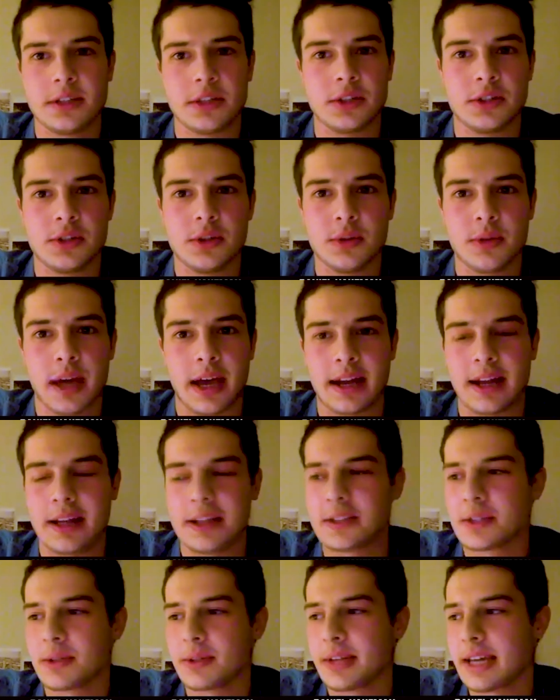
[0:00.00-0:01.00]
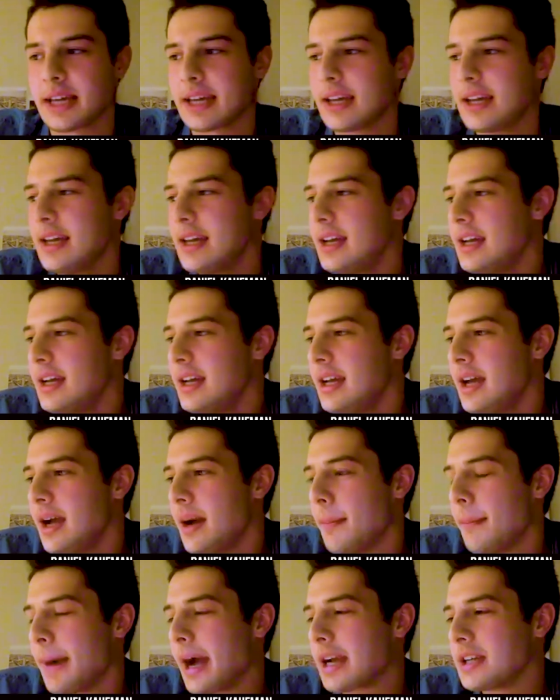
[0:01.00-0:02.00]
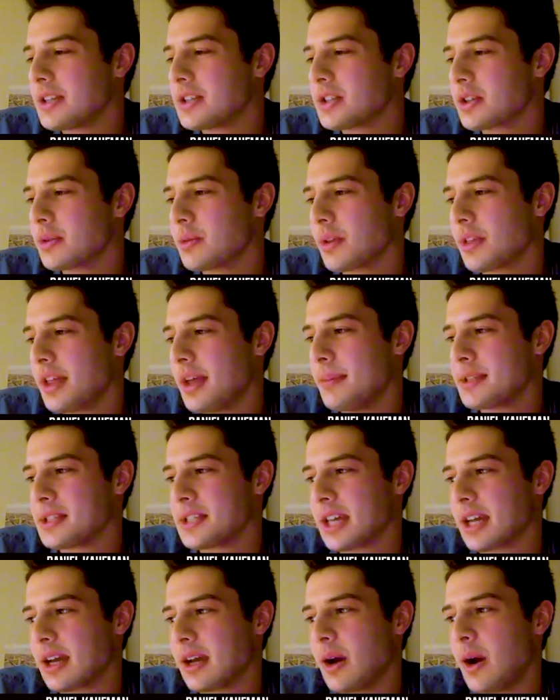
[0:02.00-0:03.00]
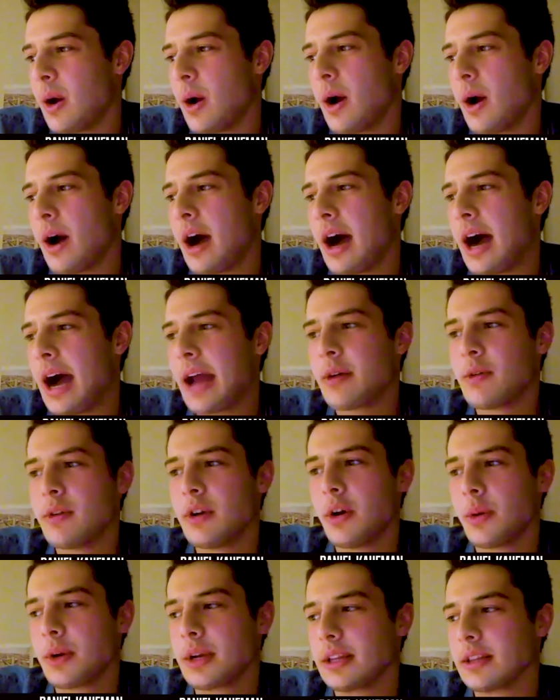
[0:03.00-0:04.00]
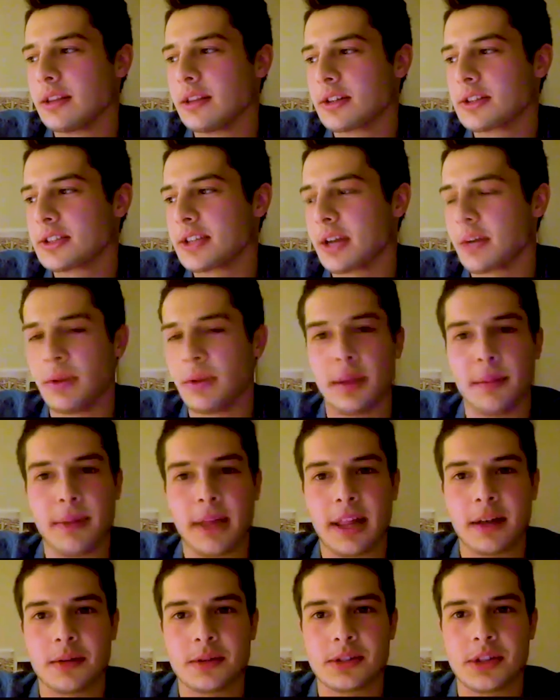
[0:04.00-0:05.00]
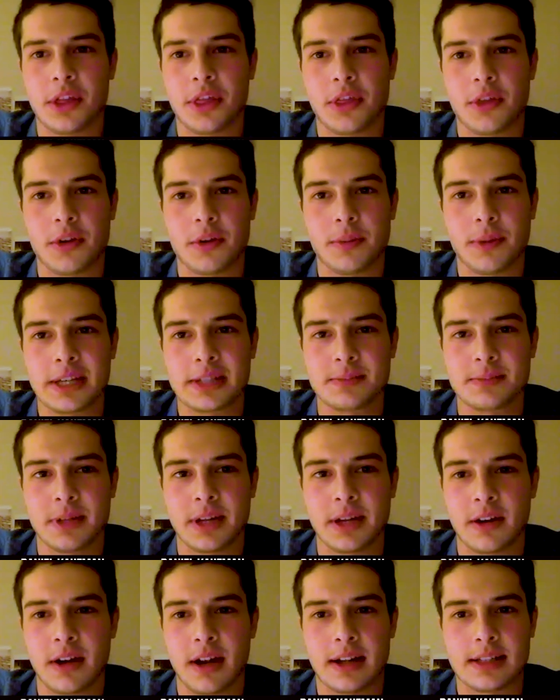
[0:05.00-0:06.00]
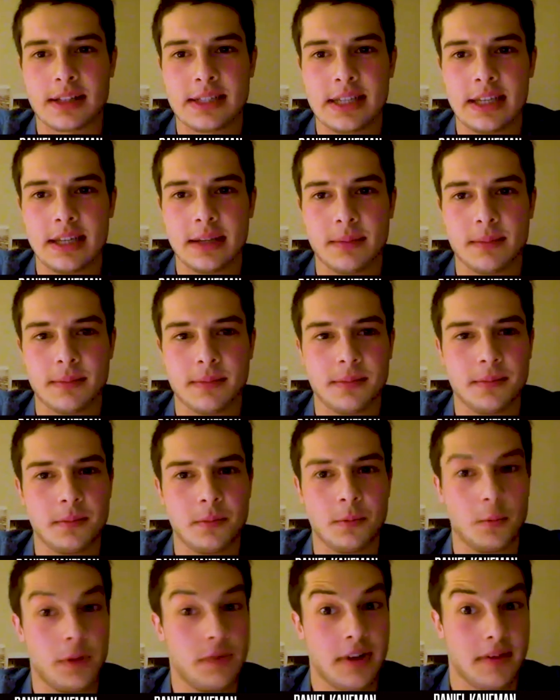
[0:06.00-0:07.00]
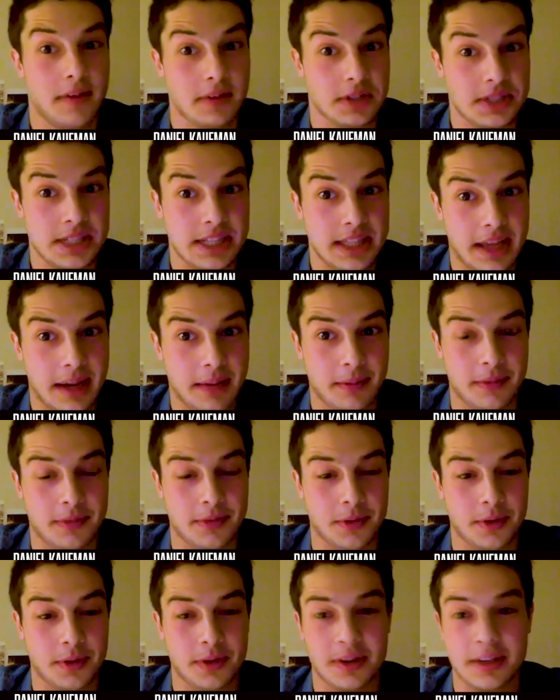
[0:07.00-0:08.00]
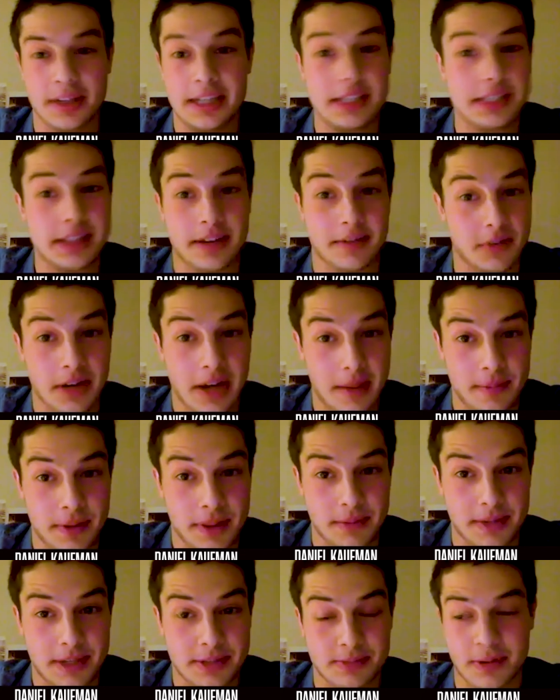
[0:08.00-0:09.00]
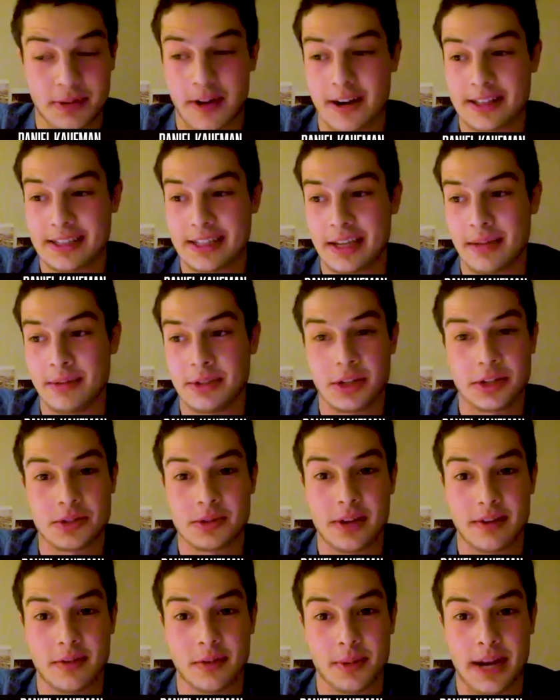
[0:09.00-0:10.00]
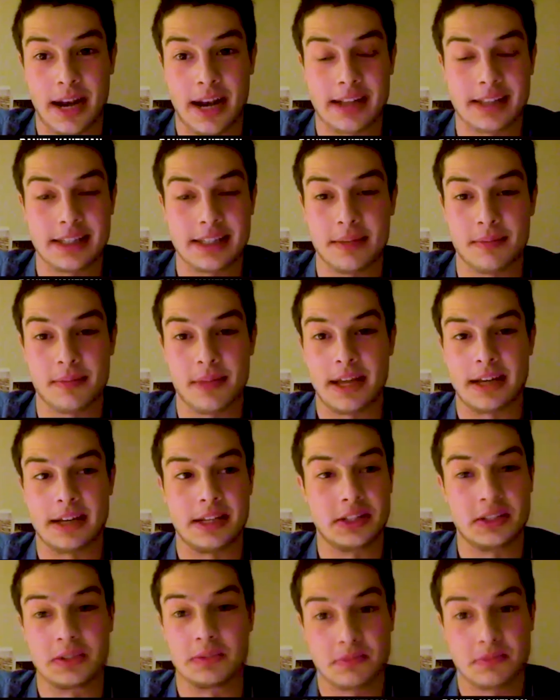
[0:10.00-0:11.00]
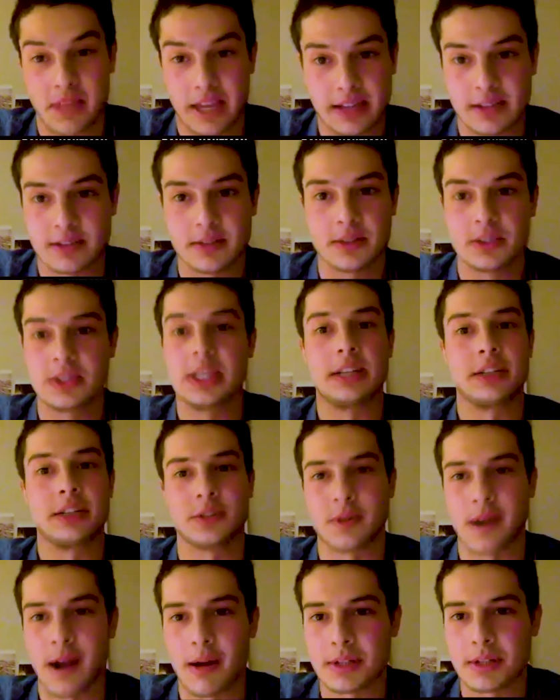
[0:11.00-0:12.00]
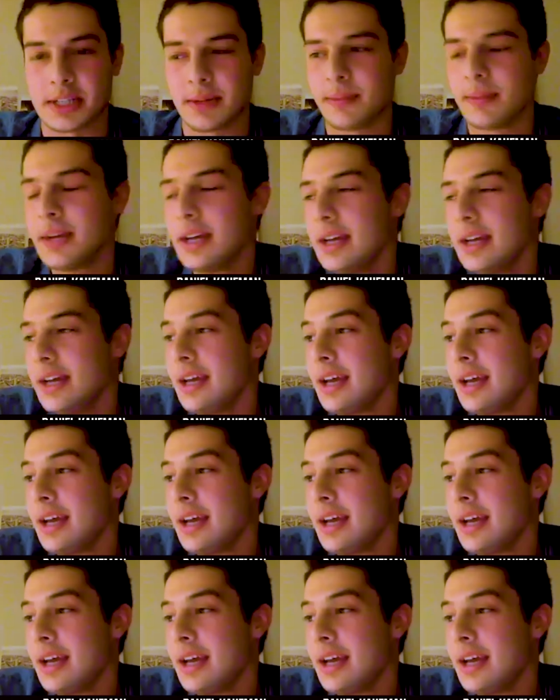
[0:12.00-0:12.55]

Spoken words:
to do that. And so like my concern with him is like, I don't know what it looks like when LaMelo is the third best player on a team. We've never seen that before. He's never not been the best player on a team. He's also never been on a team that isn't like centered around him.